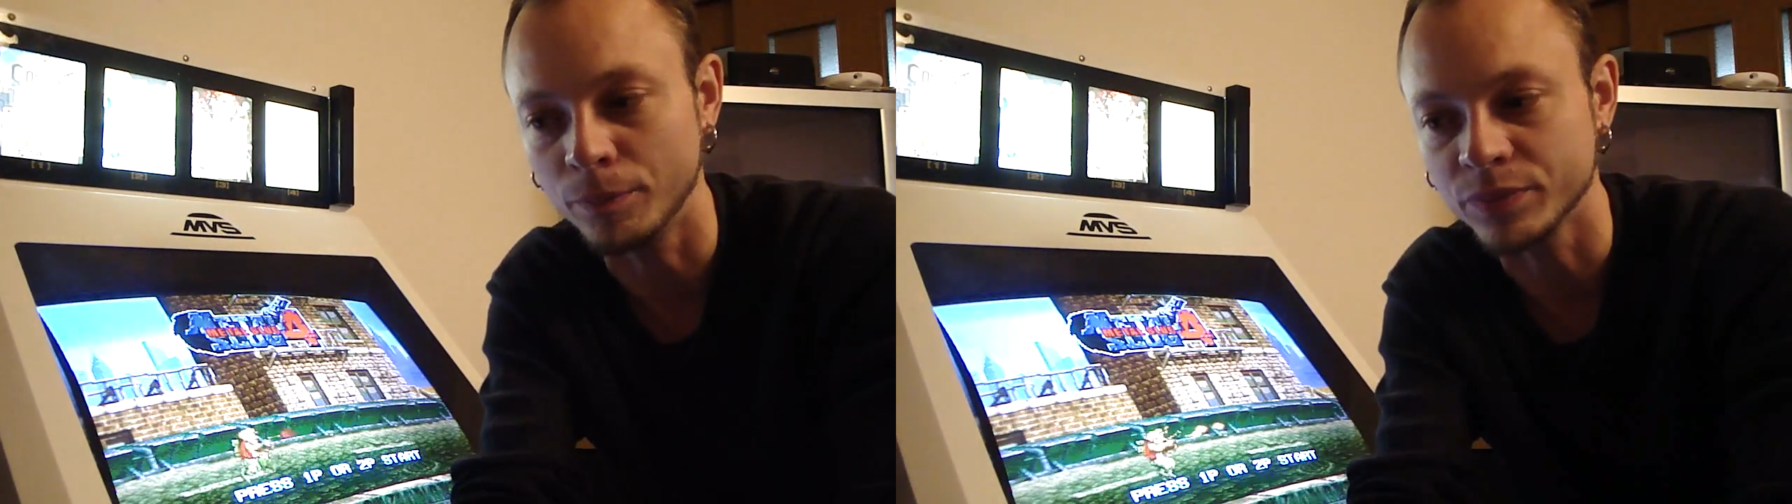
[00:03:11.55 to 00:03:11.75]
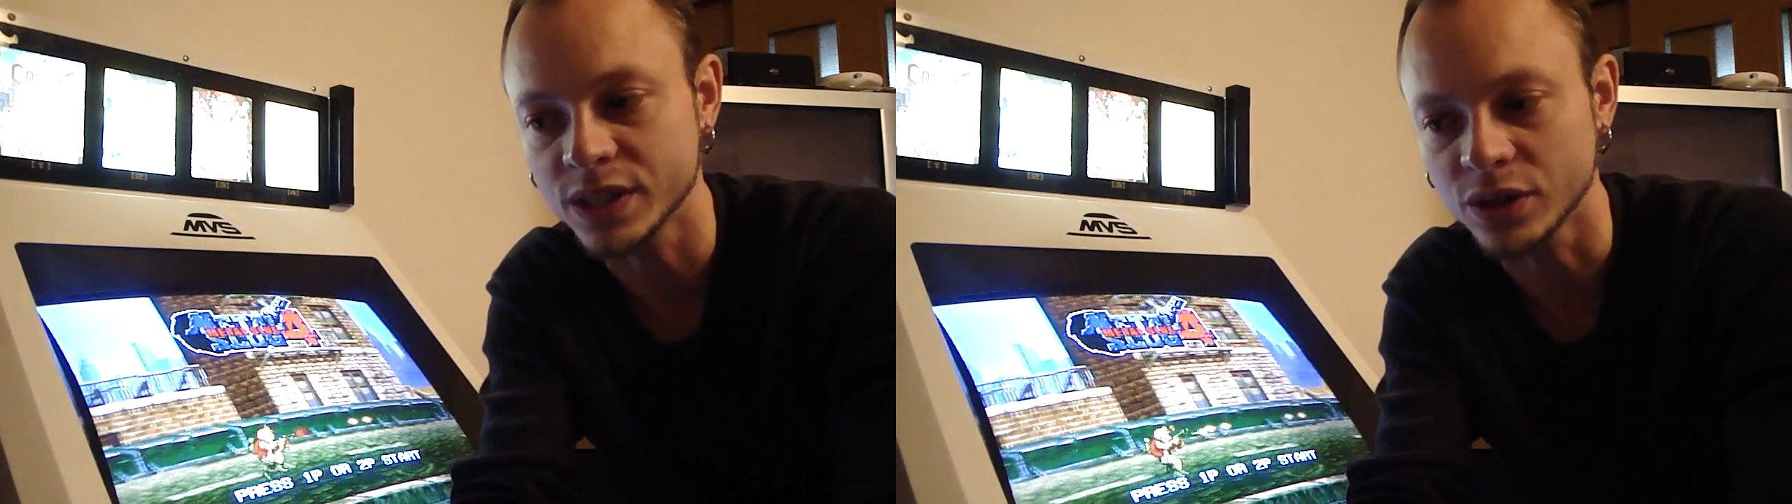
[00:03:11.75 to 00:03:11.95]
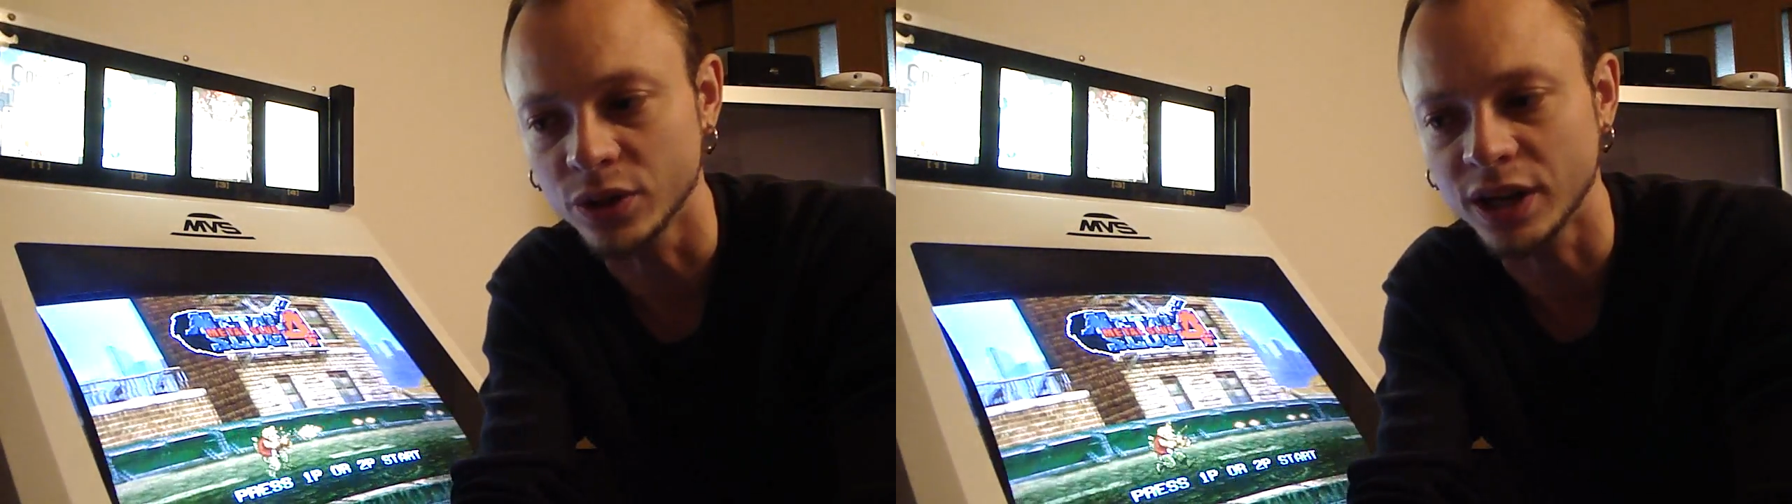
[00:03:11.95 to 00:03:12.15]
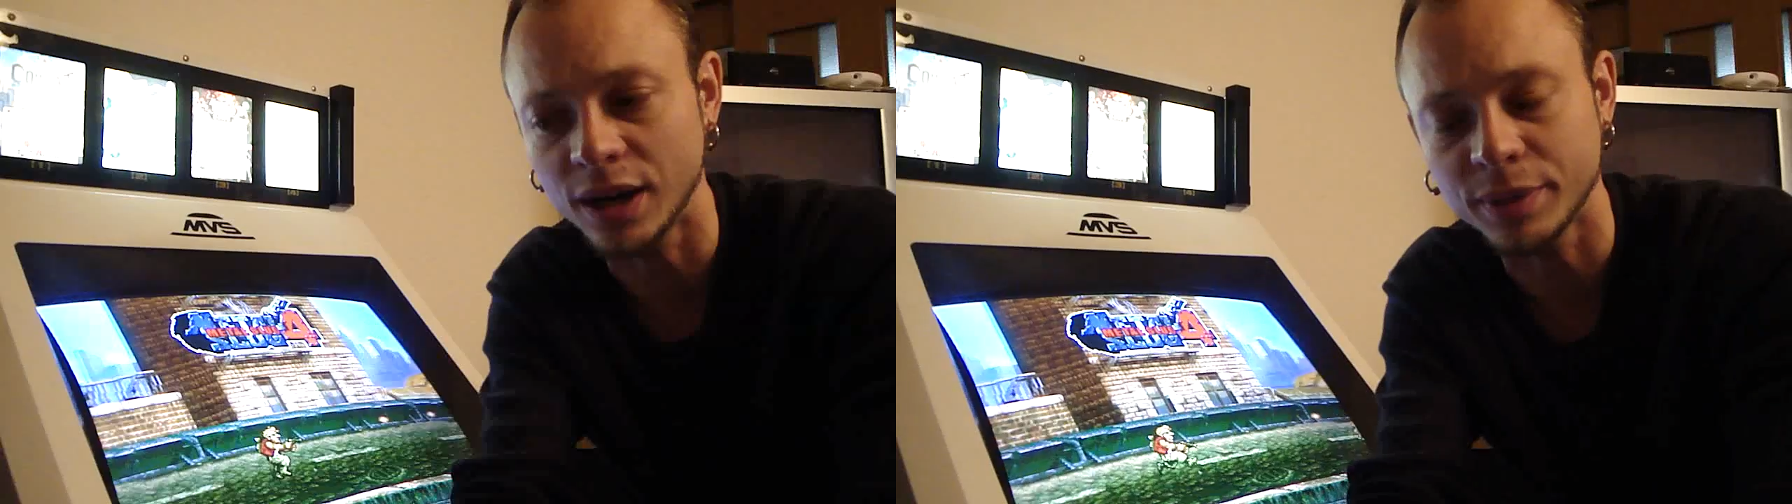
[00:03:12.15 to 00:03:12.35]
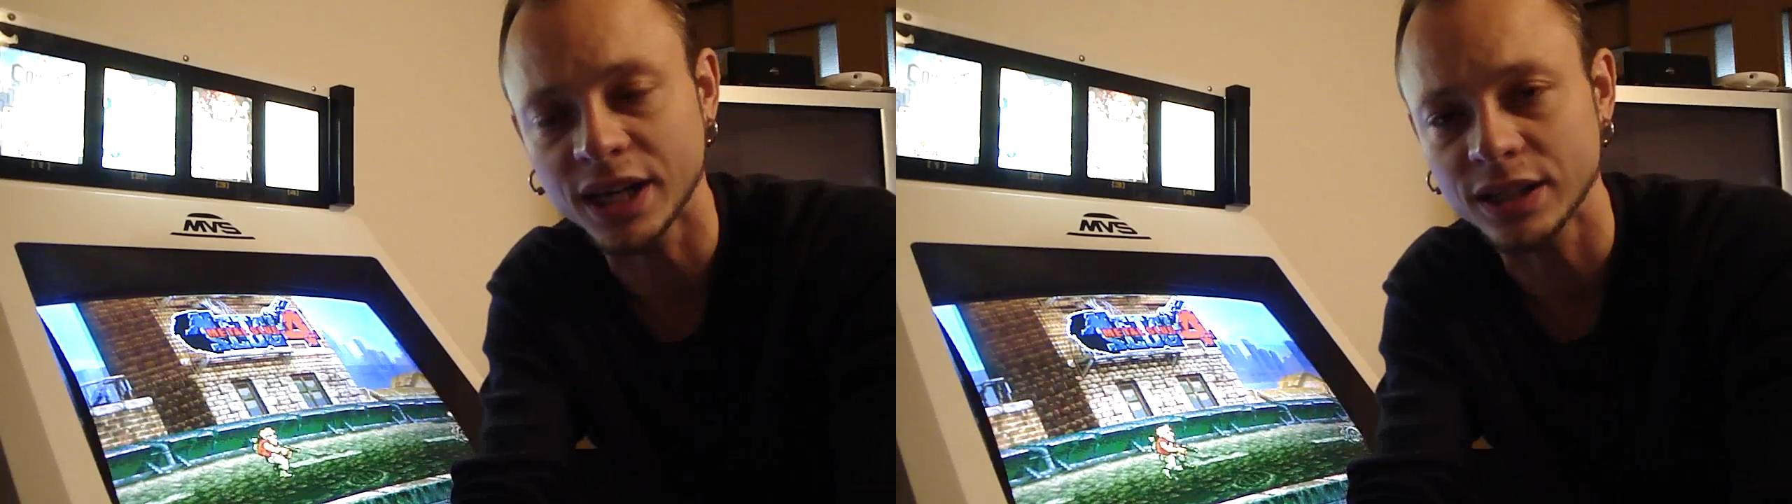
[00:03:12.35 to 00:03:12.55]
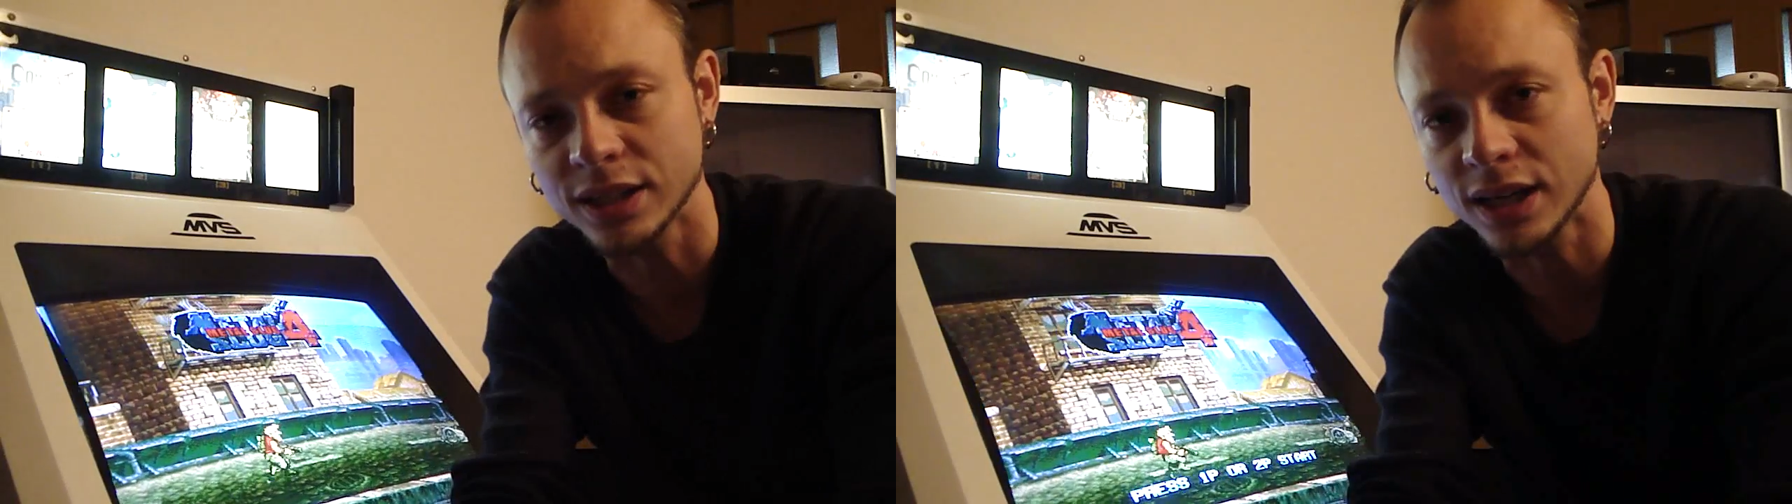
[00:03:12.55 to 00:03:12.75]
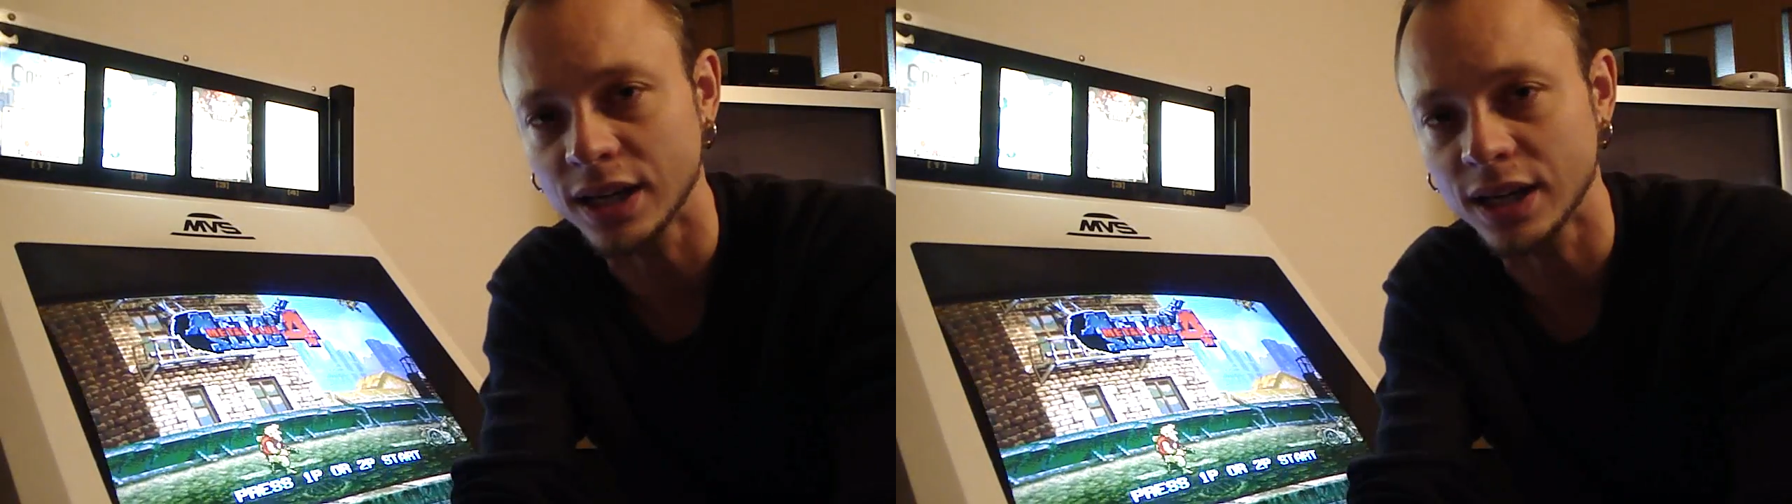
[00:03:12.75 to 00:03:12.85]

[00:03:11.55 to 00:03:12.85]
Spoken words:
So yeah, back in the day,